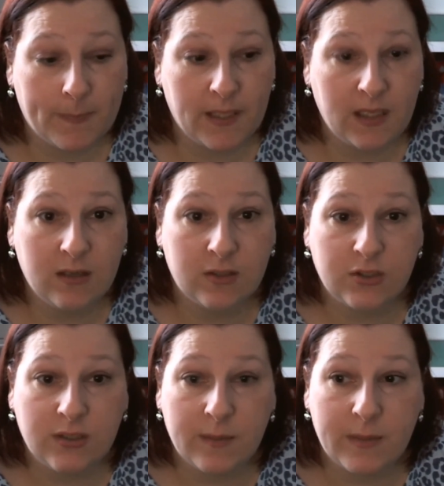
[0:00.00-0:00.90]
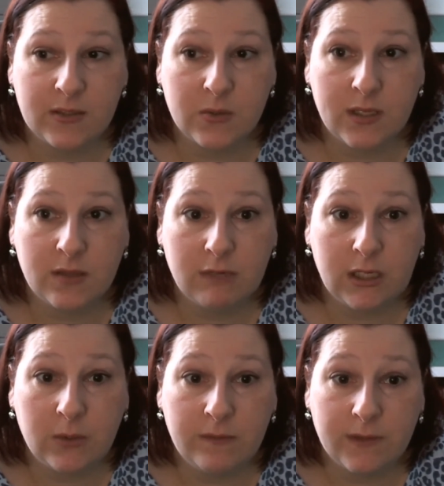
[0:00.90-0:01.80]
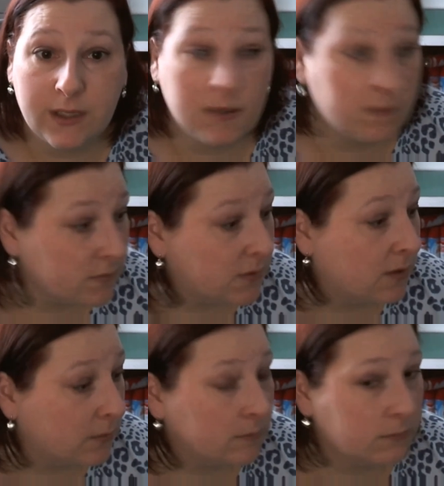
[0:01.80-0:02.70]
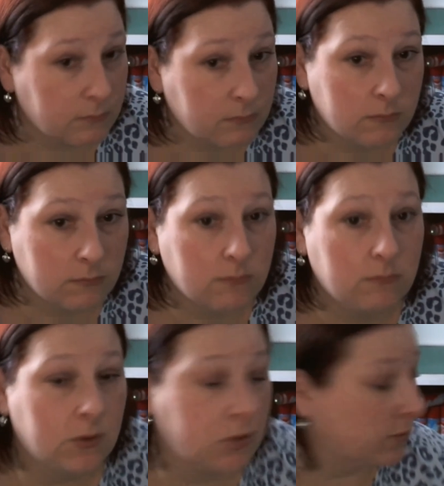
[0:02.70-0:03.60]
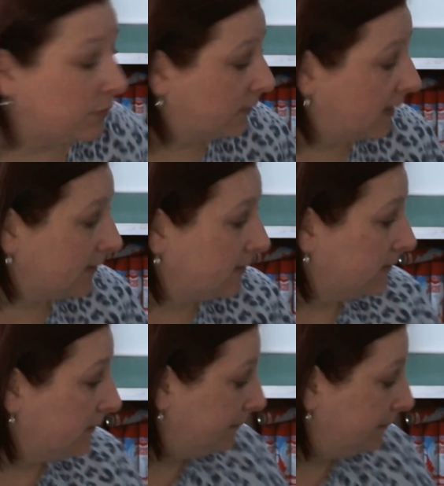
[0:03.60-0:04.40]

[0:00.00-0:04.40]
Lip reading: yeah, I should get about 23 quid for that, so good, excellent.